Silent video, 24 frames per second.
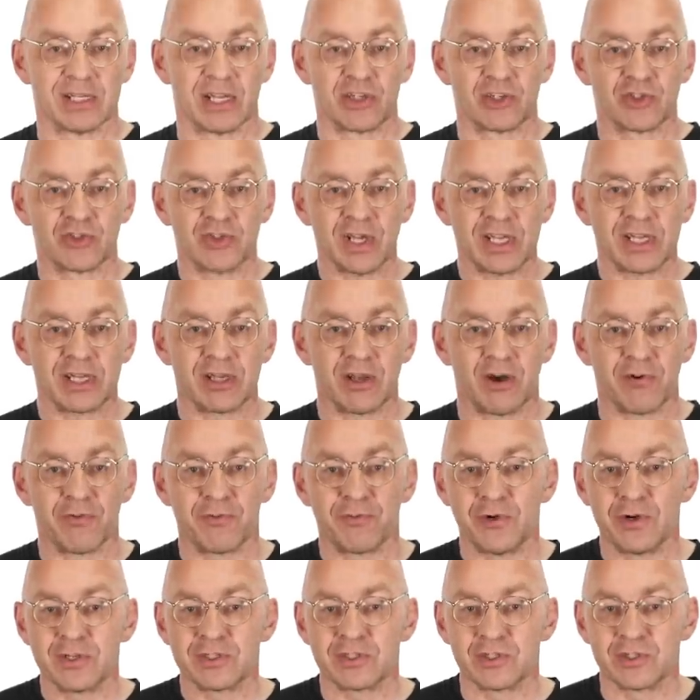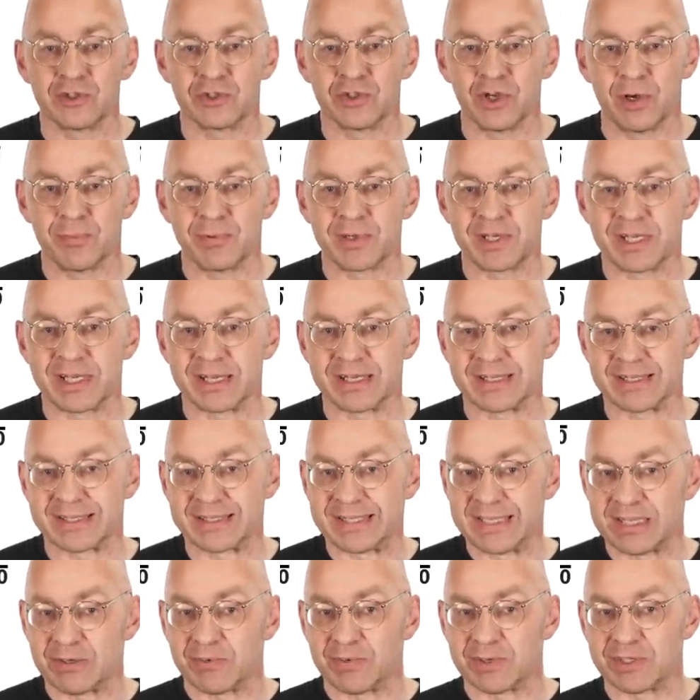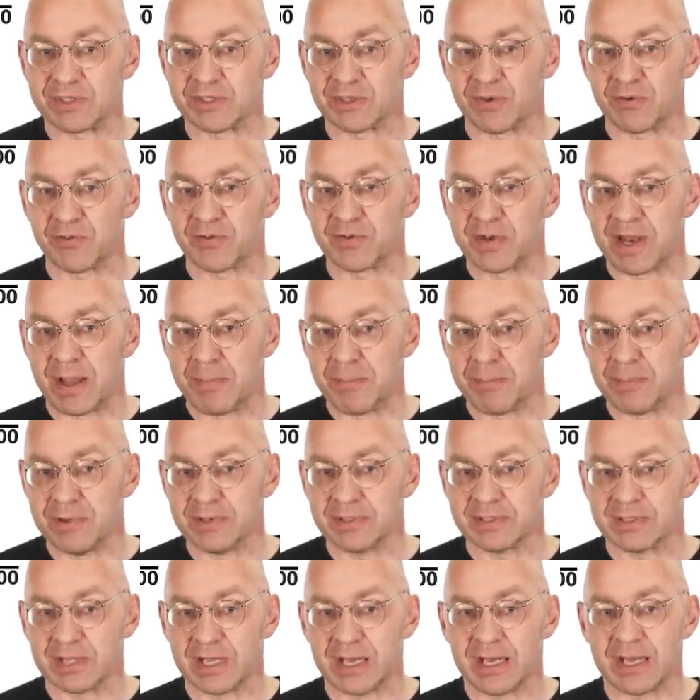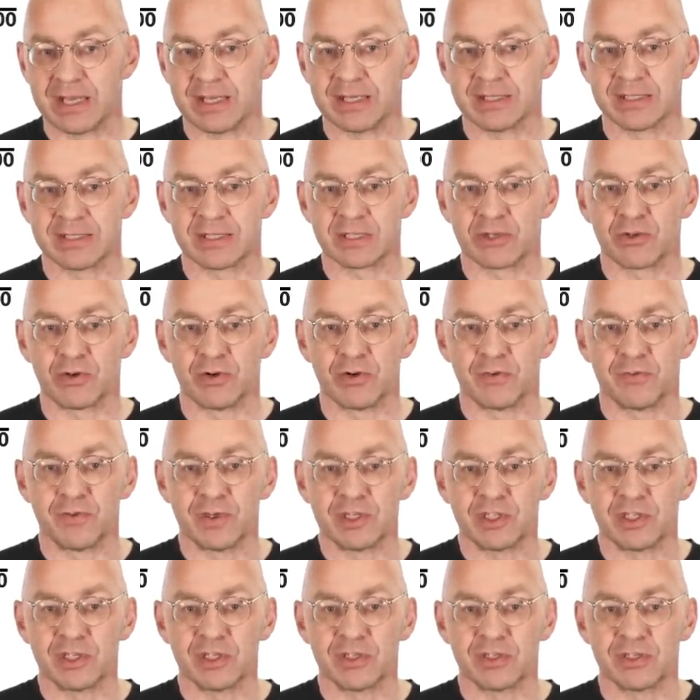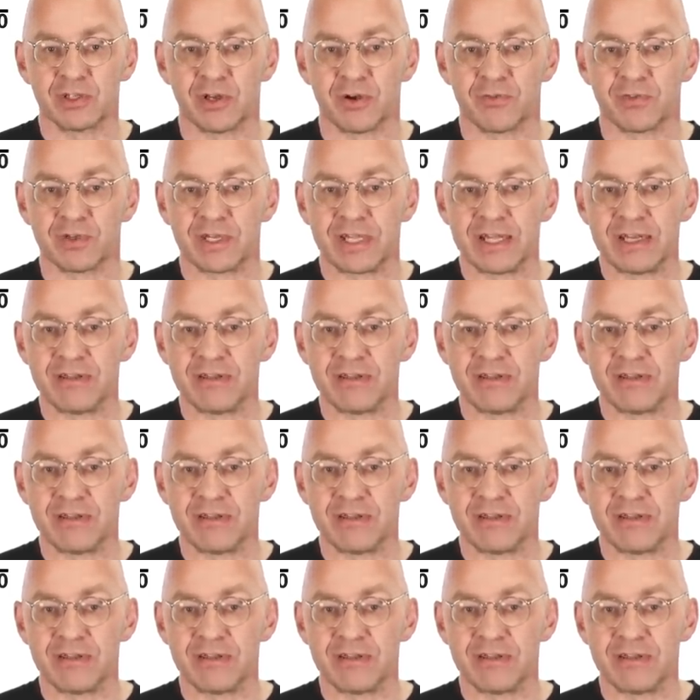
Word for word: the trick of first interpreting a sequence of numbers as the coefficients of an